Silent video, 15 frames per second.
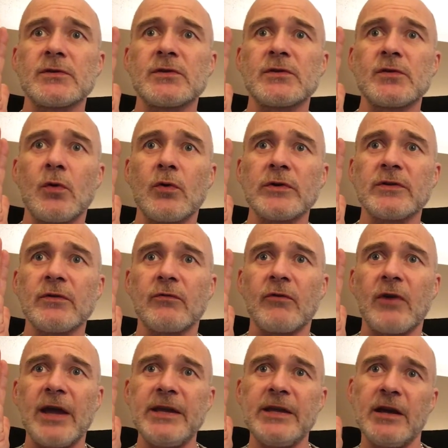toward the
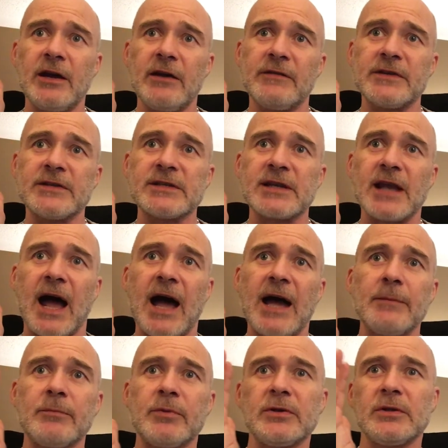right of the
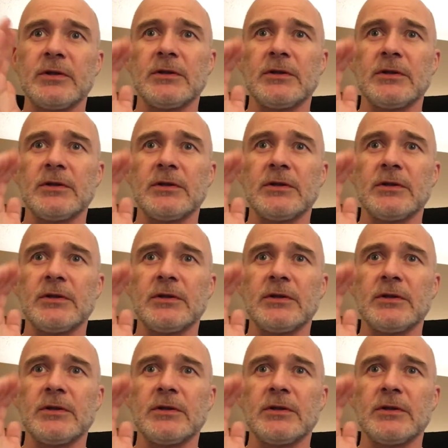sky, but